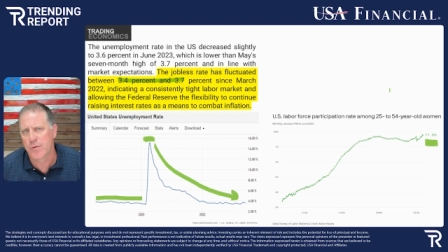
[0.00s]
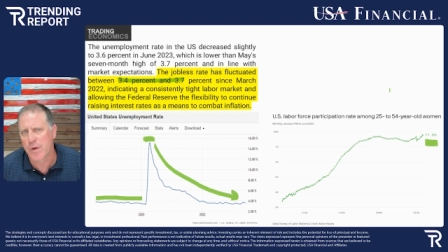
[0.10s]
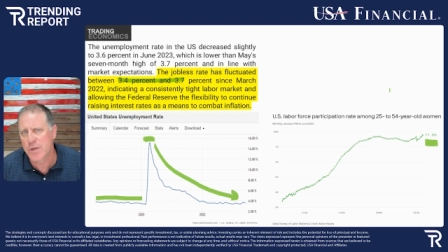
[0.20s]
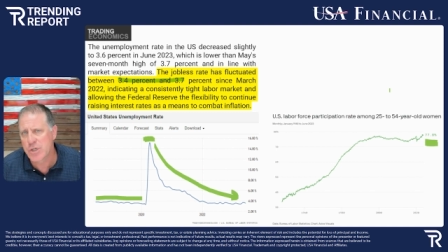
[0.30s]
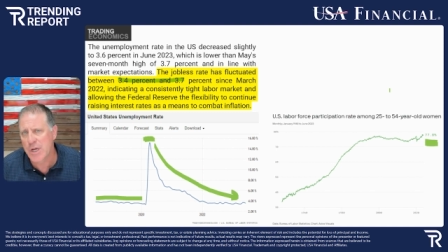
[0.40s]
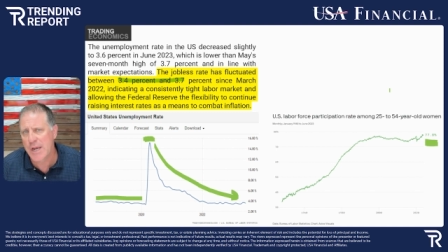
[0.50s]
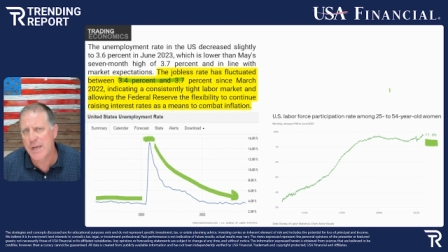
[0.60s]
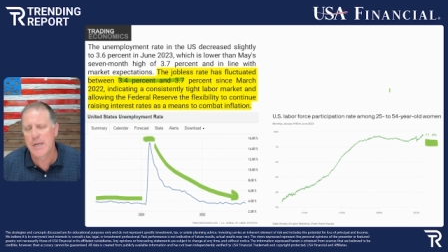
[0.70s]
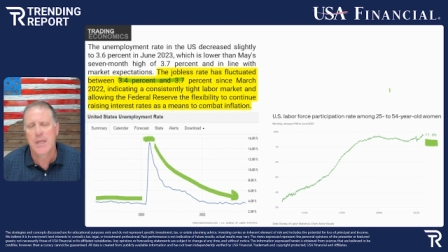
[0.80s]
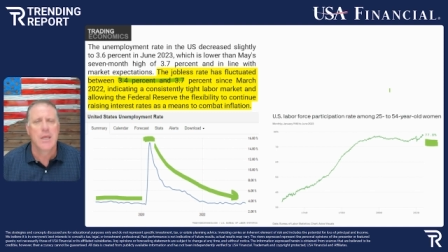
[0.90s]

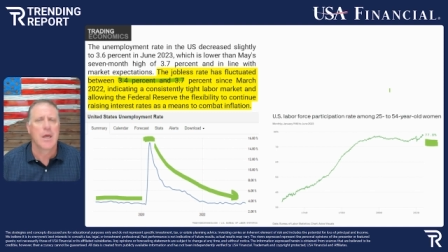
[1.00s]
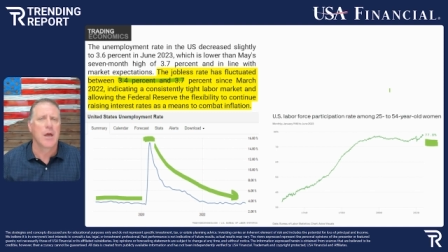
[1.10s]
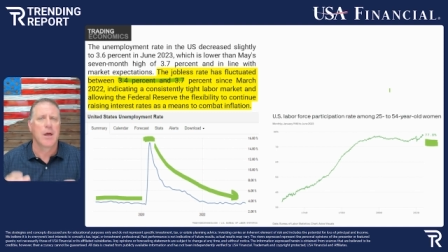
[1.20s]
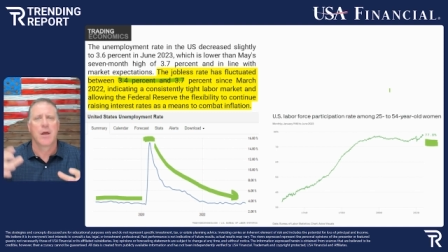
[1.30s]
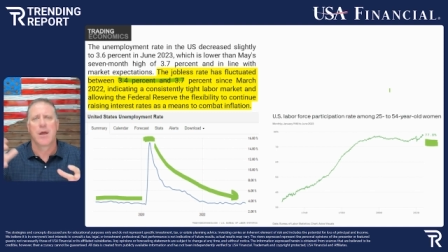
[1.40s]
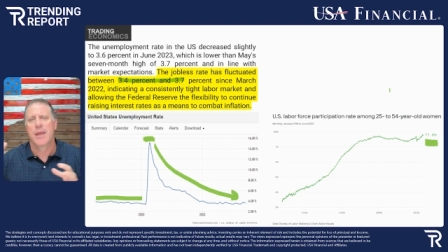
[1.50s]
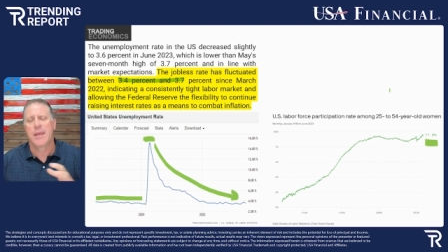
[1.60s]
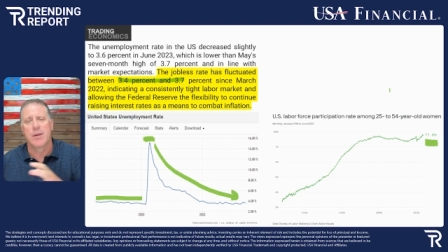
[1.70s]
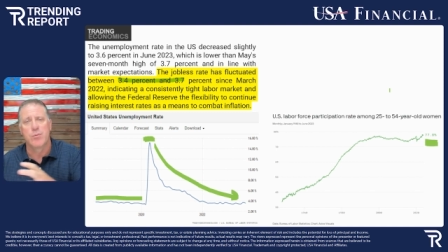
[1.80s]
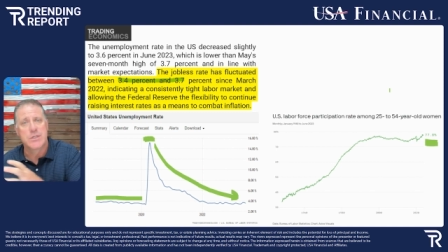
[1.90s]
sunshine.
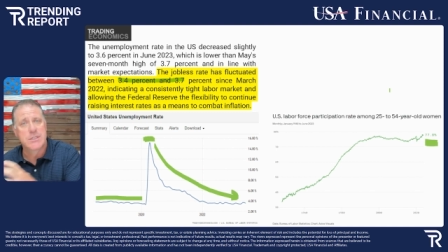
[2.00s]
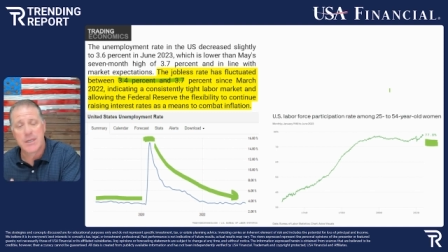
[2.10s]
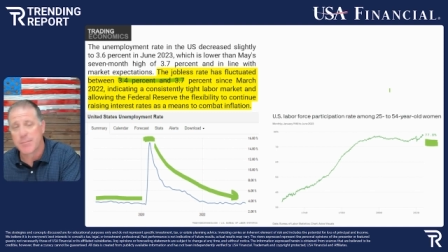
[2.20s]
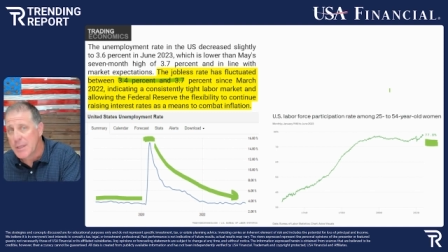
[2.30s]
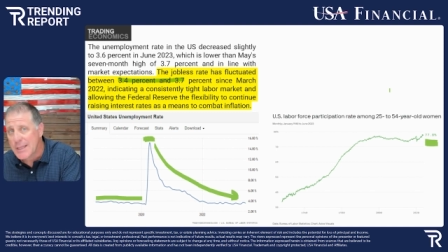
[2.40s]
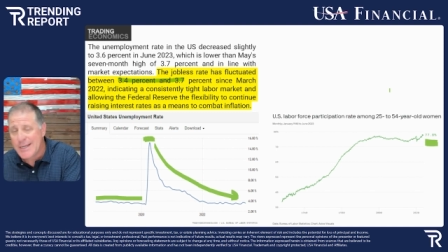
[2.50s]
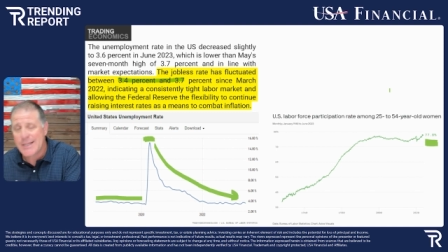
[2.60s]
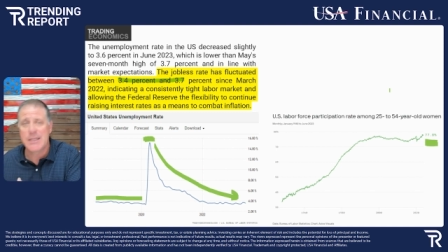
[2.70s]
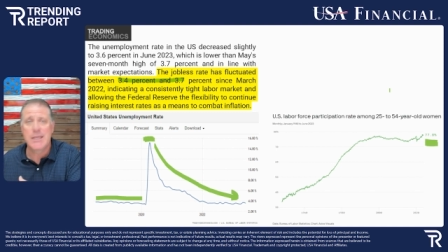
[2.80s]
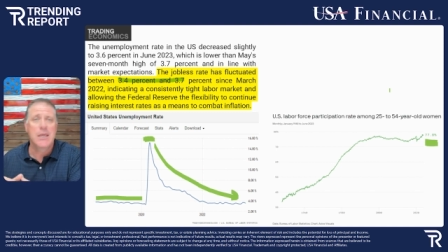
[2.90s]
And we see it
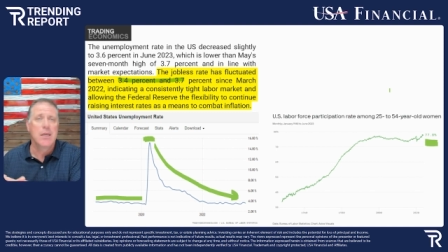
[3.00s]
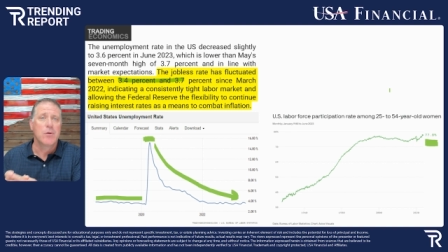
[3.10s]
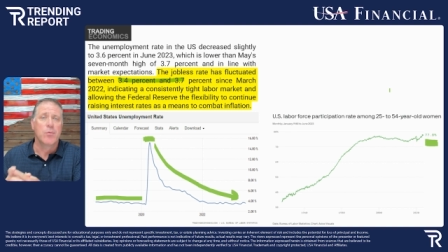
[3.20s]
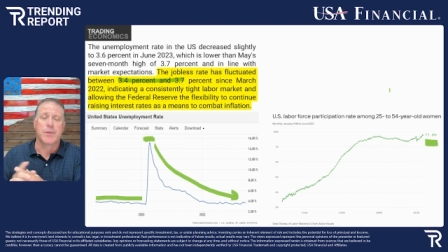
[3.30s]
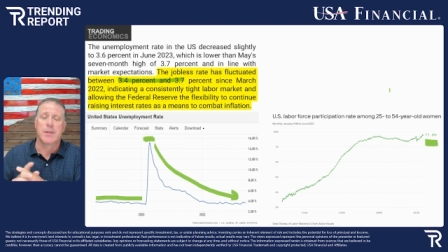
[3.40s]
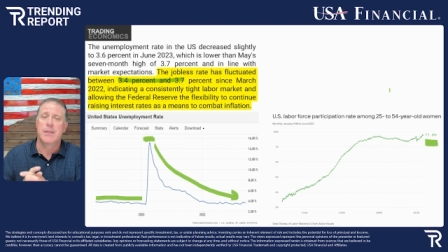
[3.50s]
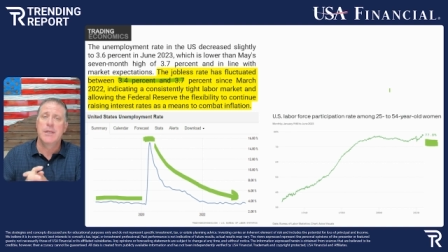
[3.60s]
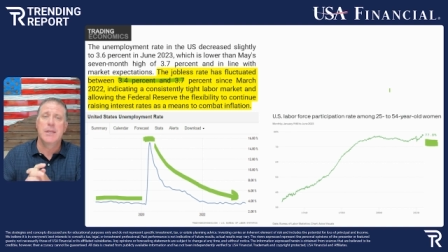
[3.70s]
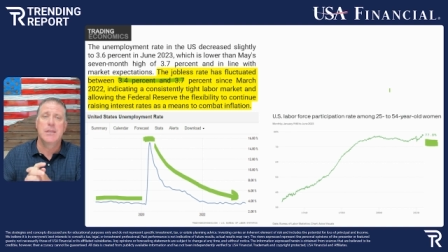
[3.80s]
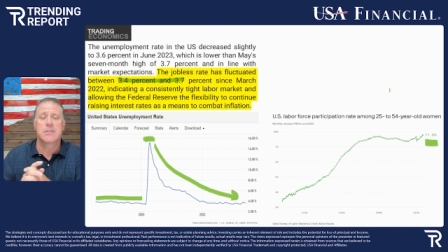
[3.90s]
politically with the
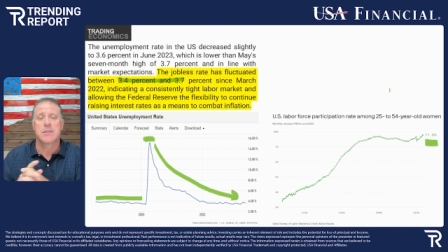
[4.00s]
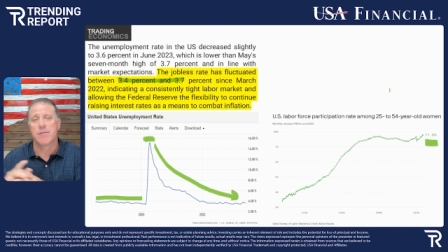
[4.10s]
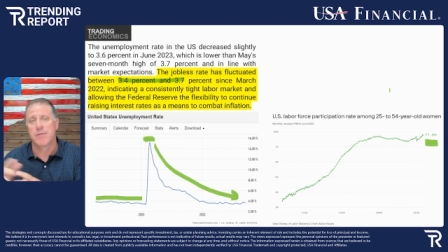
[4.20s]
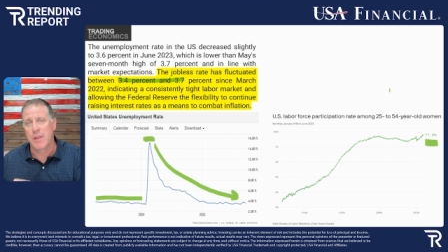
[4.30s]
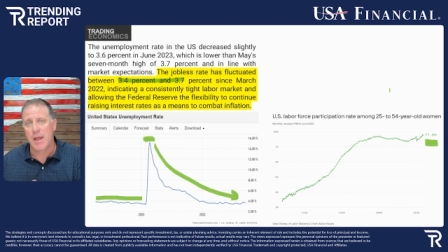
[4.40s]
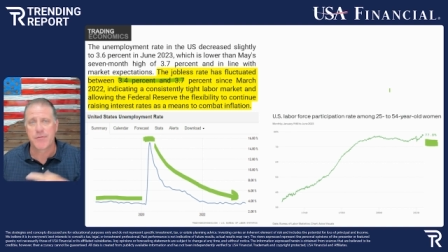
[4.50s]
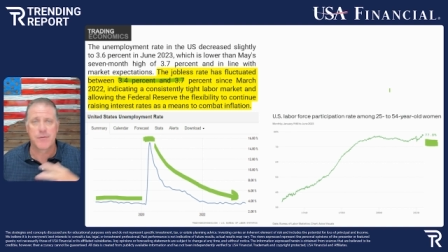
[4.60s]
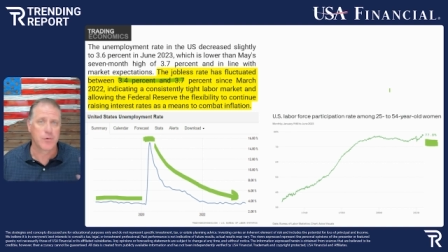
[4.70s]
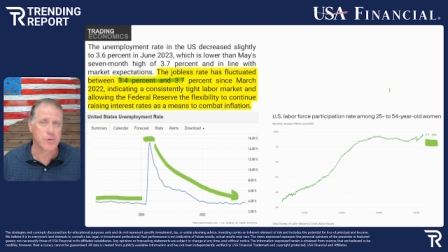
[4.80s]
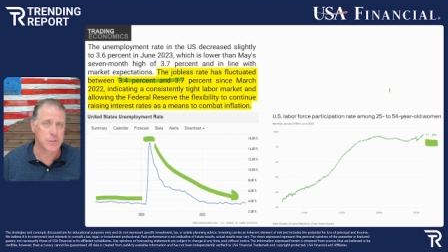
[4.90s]
leanings of
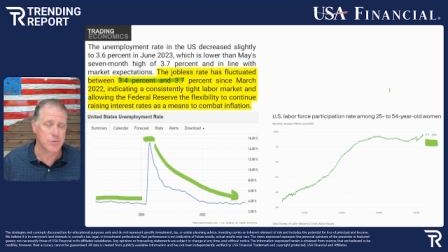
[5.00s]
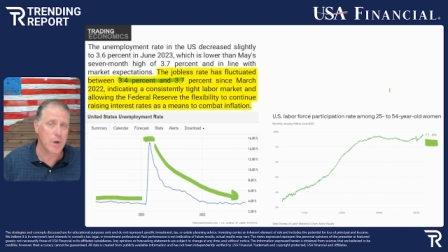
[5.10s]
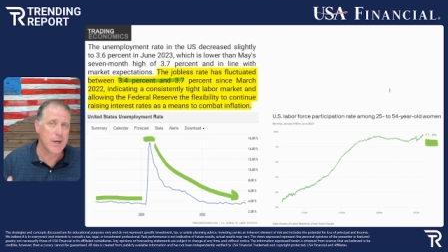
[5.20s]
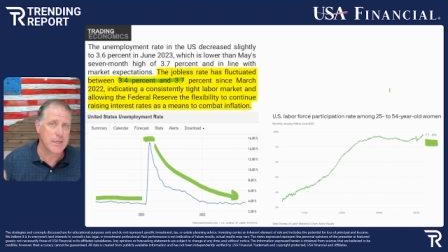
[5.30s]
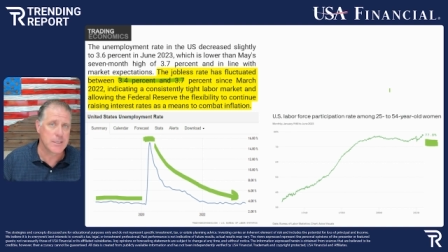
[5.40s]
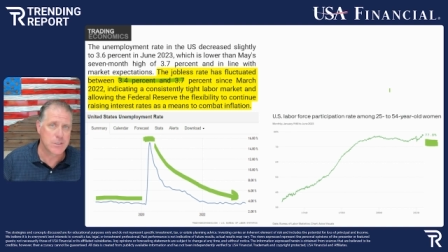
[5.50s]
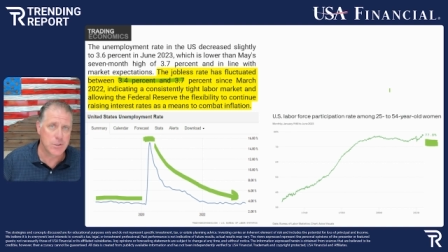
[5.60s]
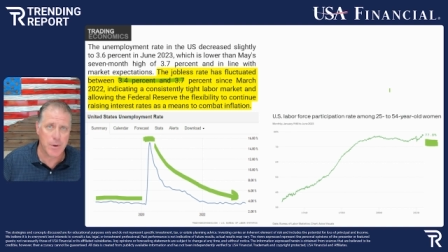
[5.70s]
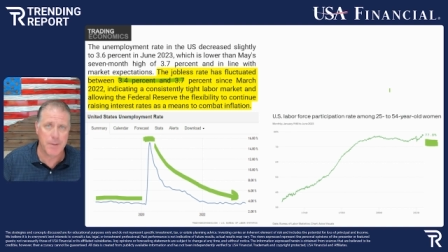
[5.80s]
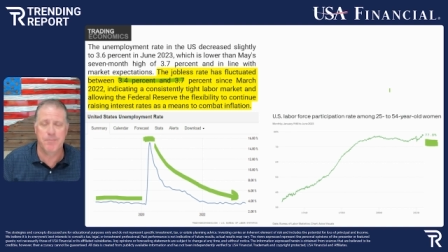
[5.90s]
left versus right and
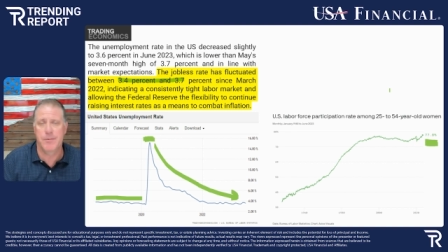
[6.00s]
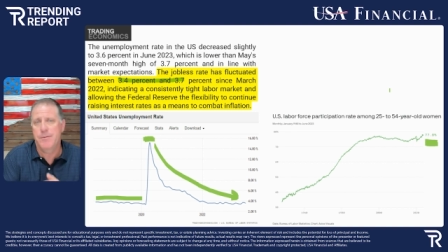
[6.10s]
so on.